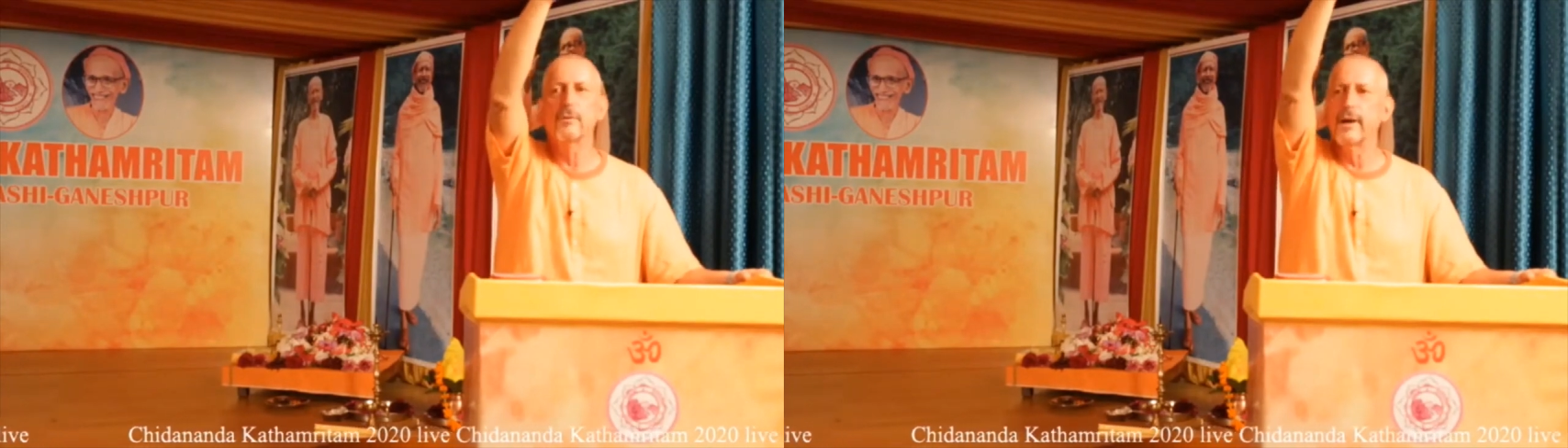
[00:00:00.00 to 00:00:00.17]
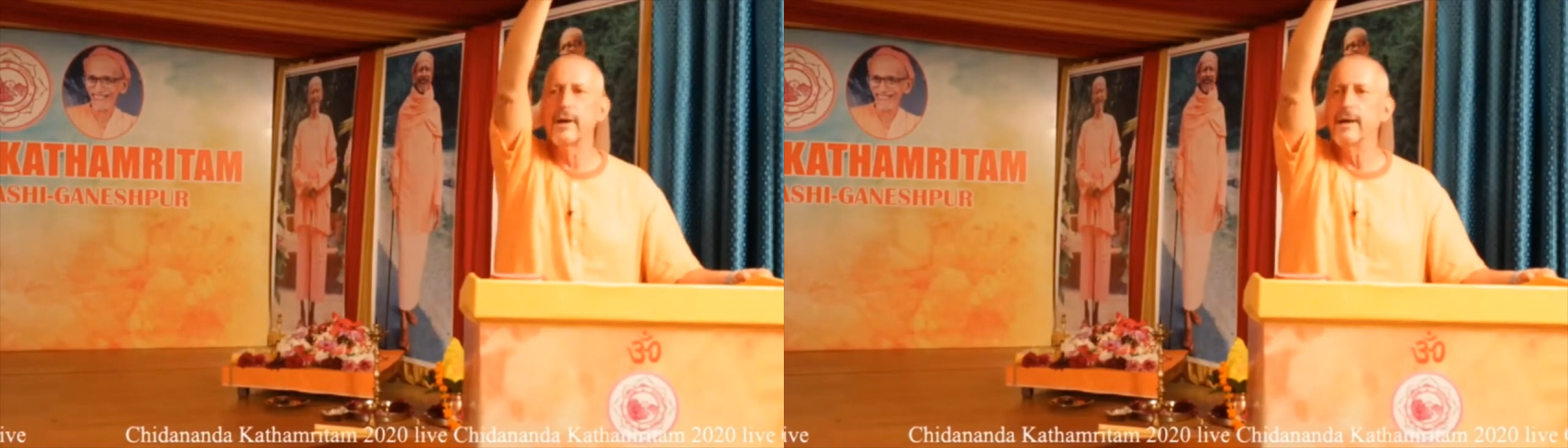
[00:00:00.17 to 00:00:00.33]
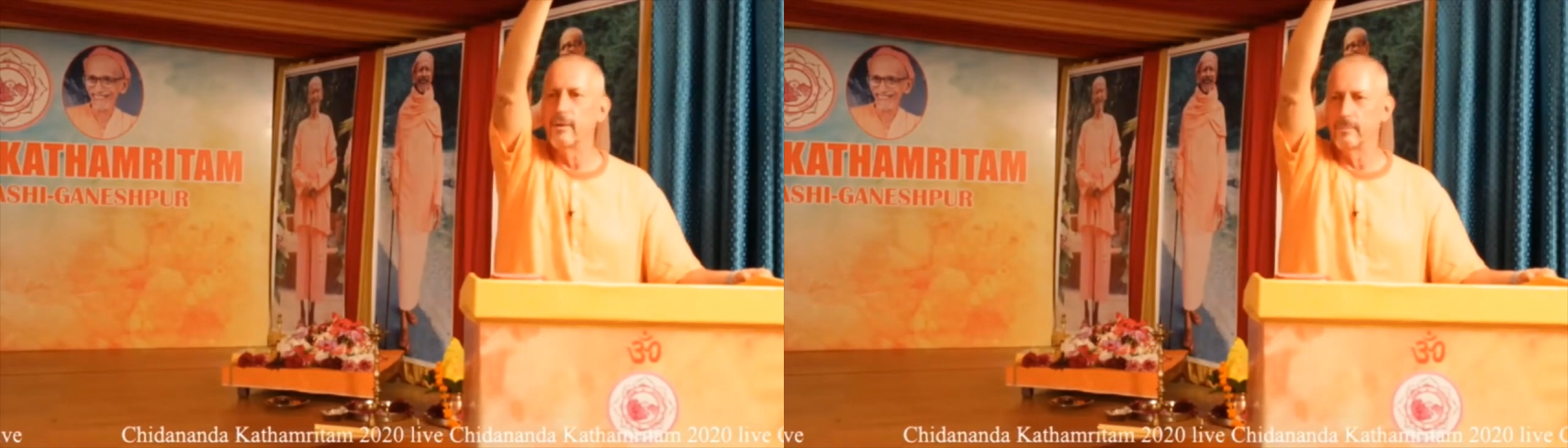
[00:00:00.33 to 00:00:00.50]

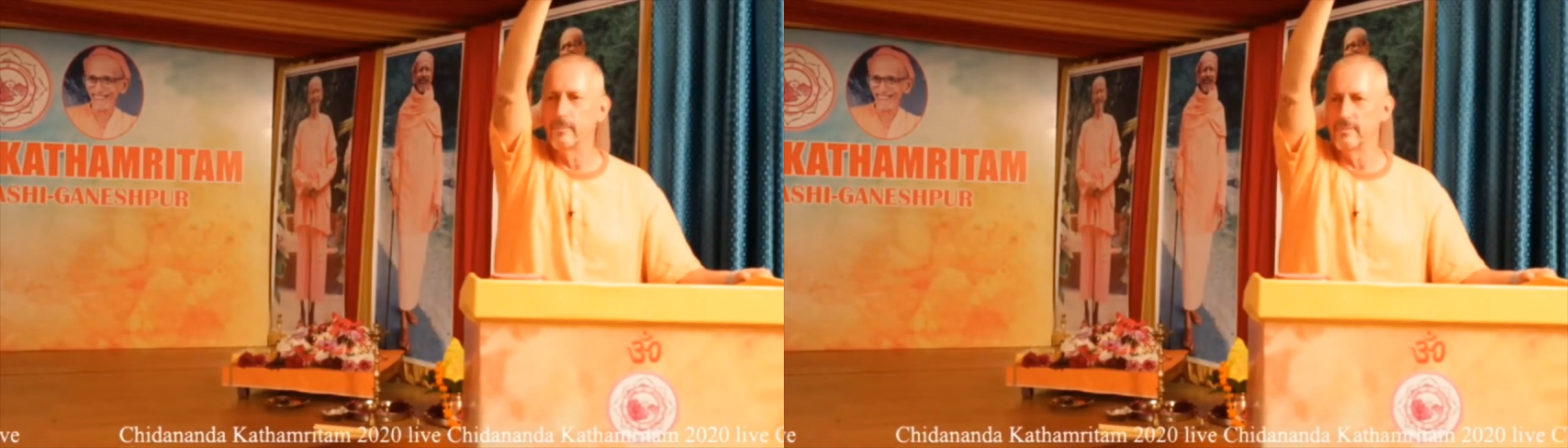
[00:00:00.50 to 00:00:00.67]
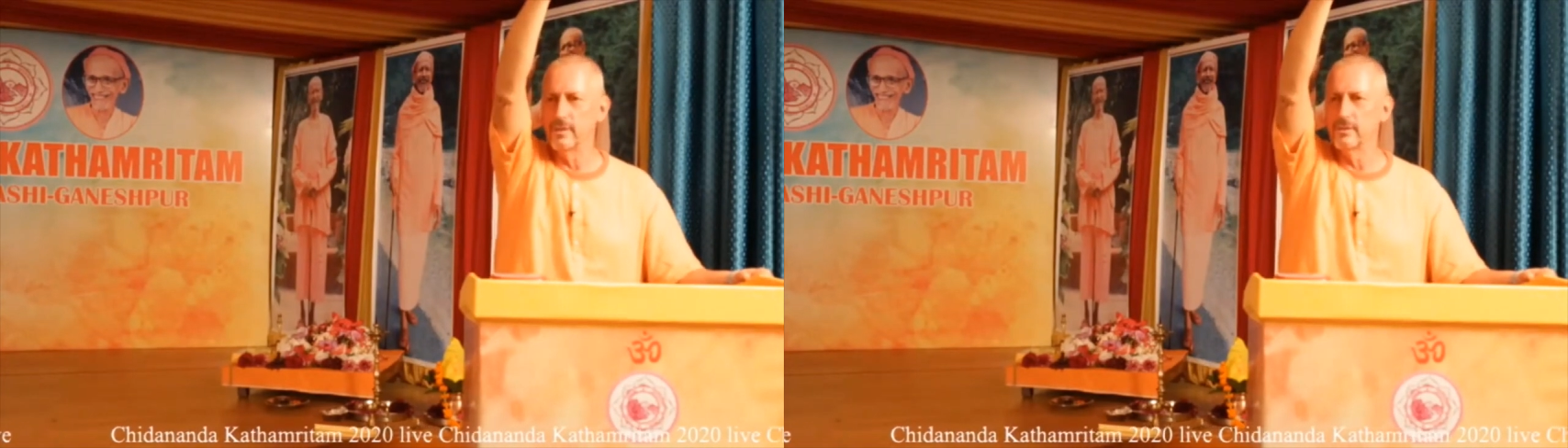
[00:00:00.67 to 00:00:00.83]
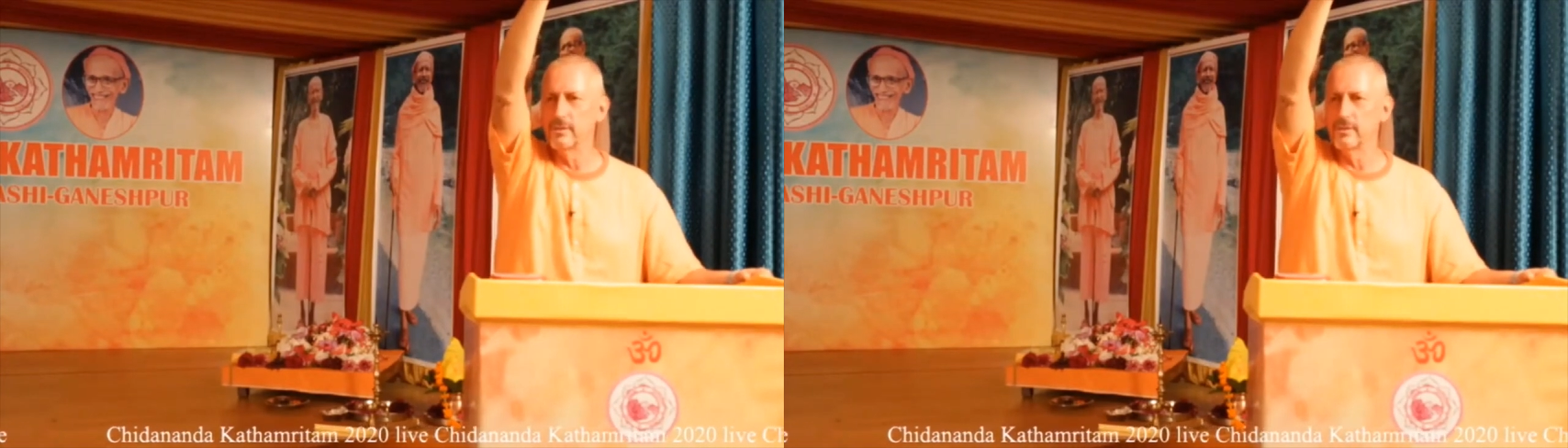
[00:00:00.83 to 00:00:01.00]
realm,
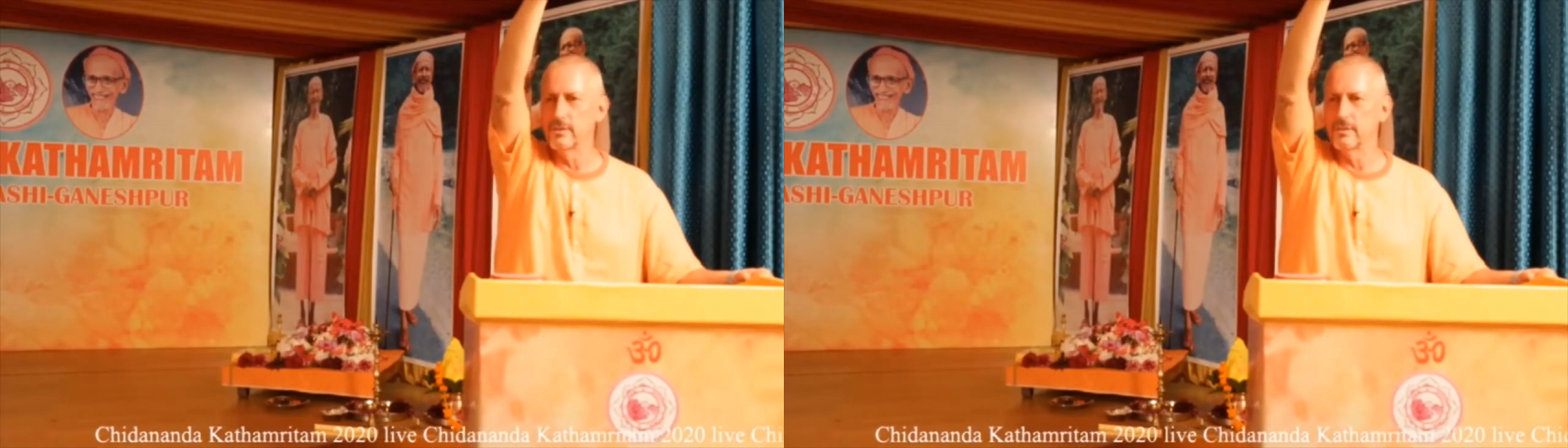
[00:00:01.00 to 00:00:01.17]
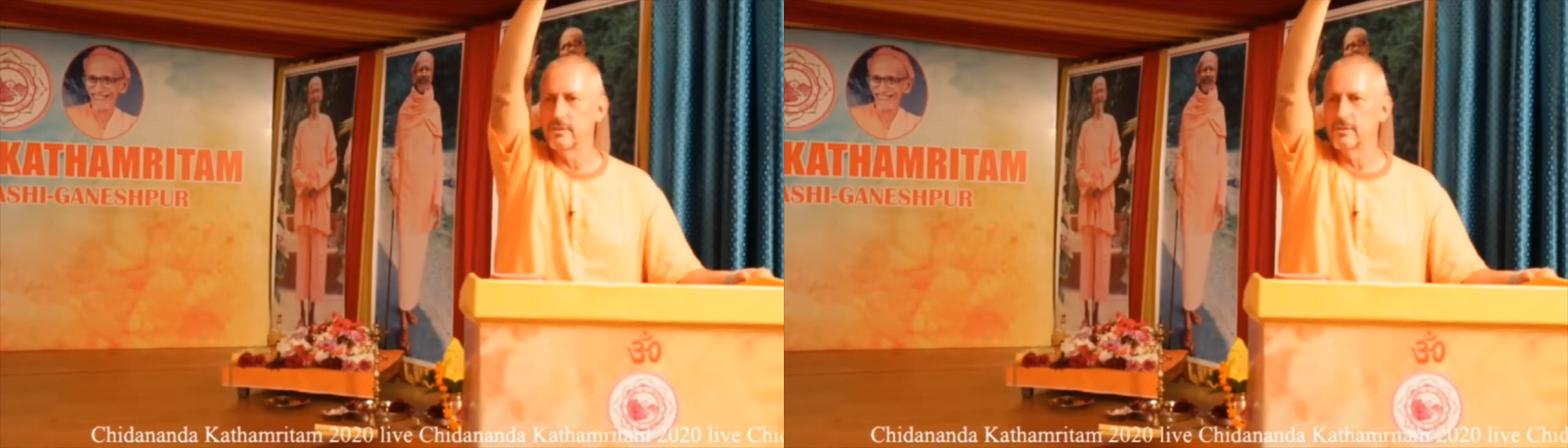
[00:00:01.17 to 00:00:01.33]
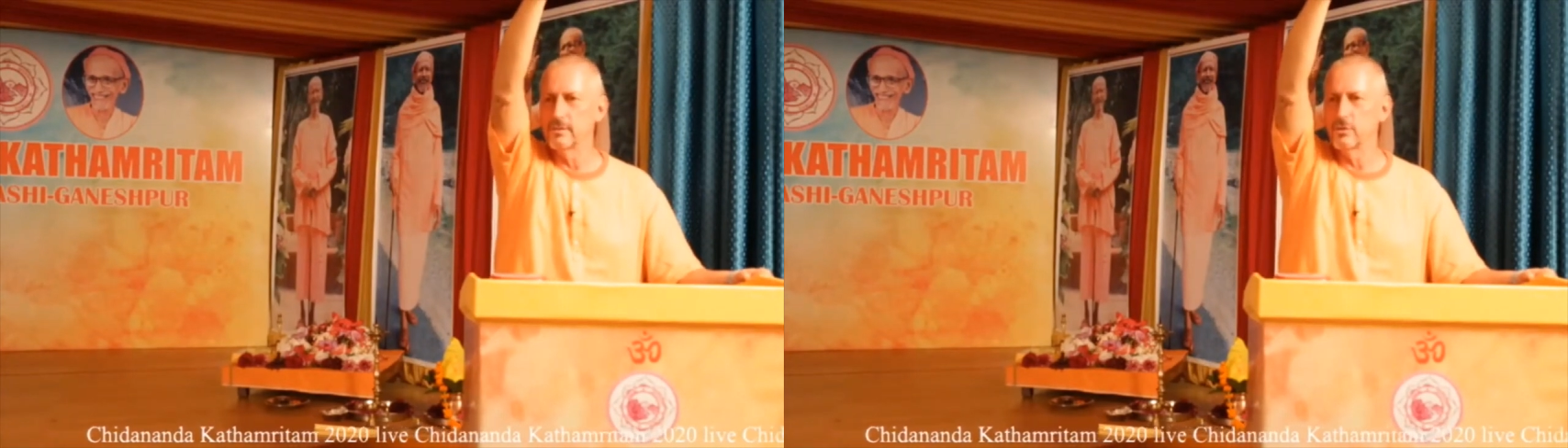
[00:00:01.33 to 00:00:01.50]

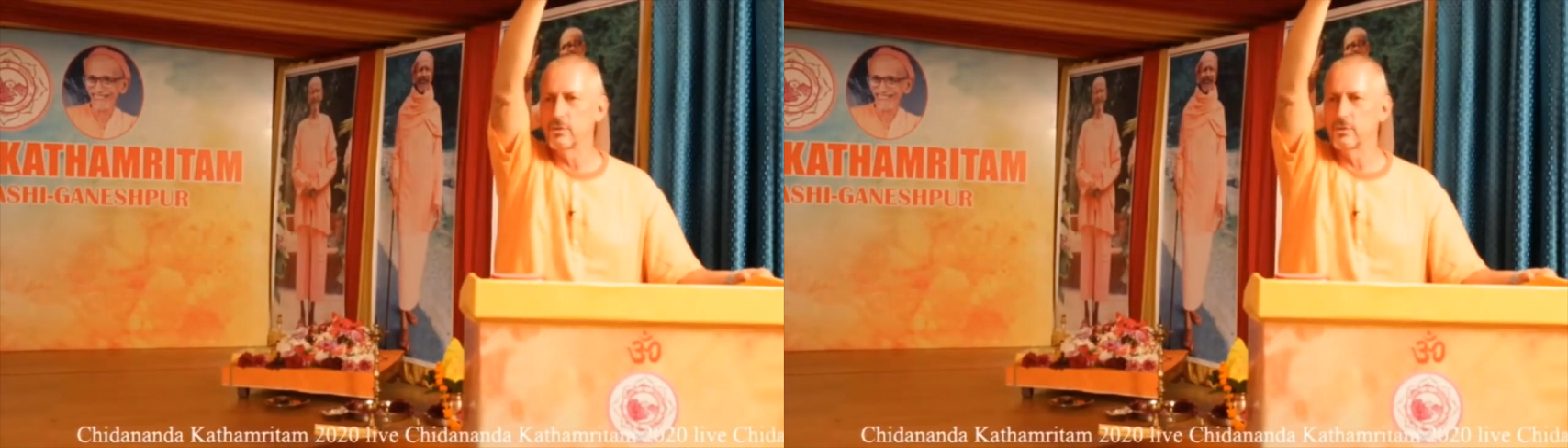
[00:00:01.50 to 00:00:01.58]
to